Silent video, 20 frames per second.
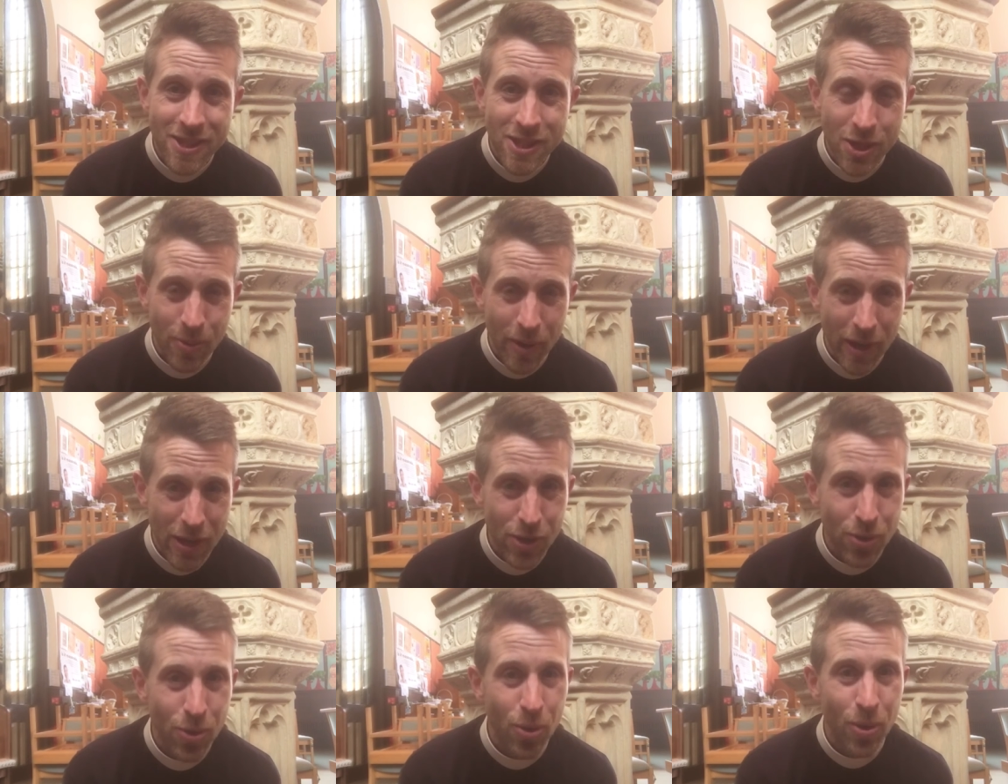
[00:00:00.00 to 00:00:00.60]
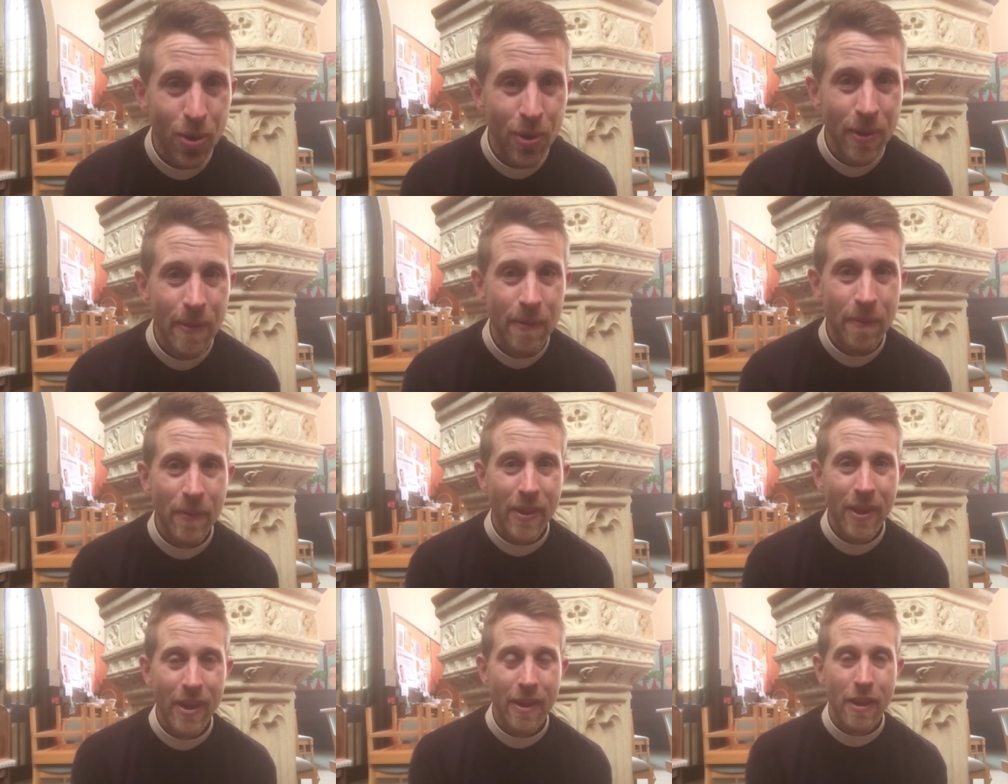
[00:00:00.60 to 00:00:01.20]
to ignore
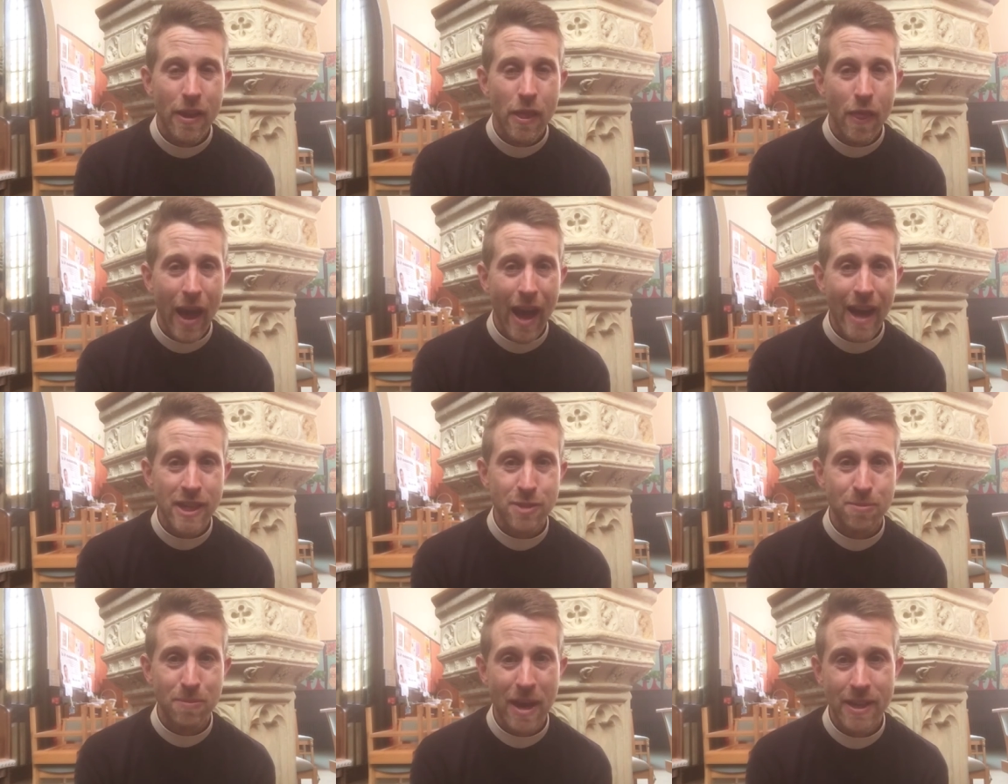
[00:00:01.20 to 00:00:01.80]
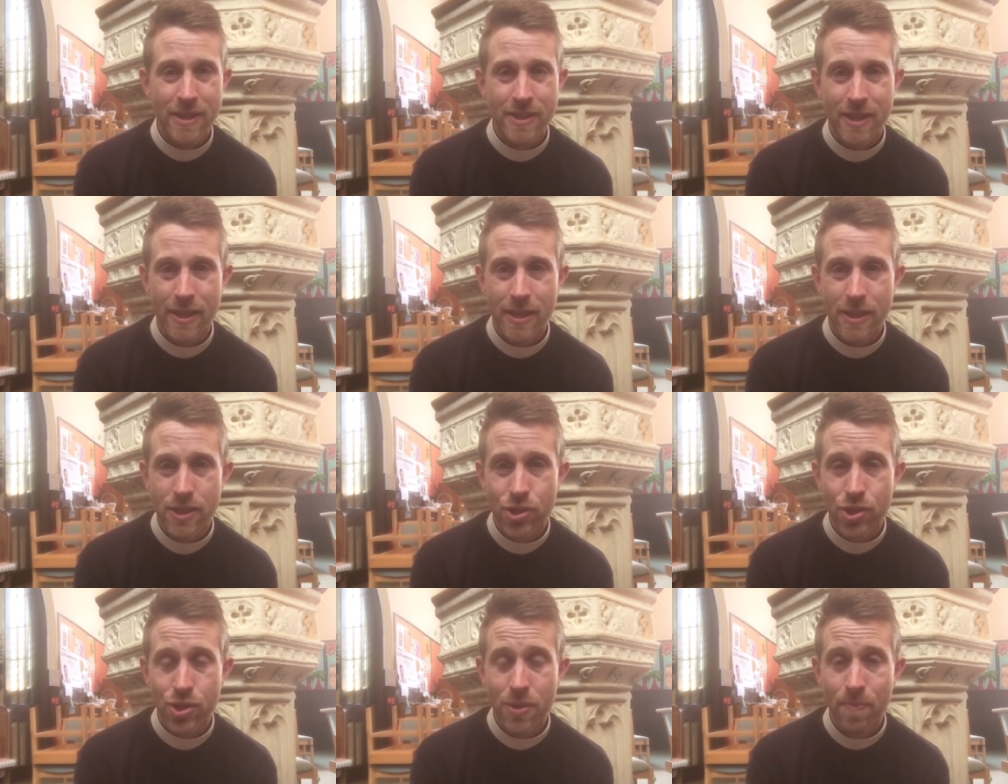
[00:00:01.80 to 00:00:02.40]
that
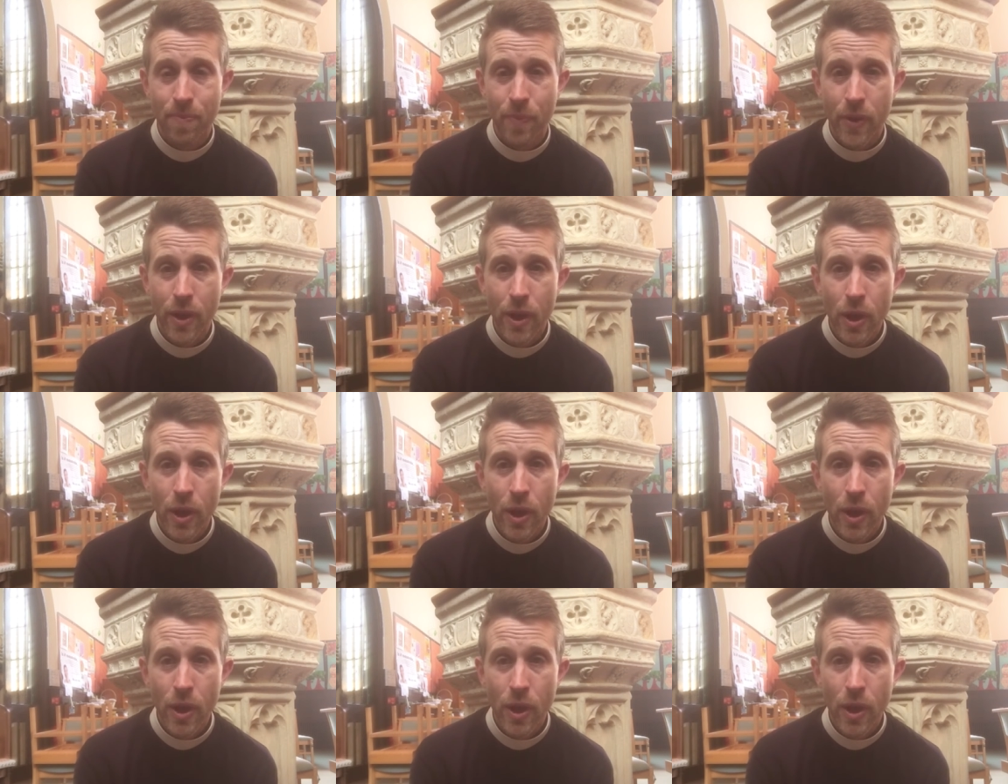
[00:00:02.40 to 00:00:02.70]
message?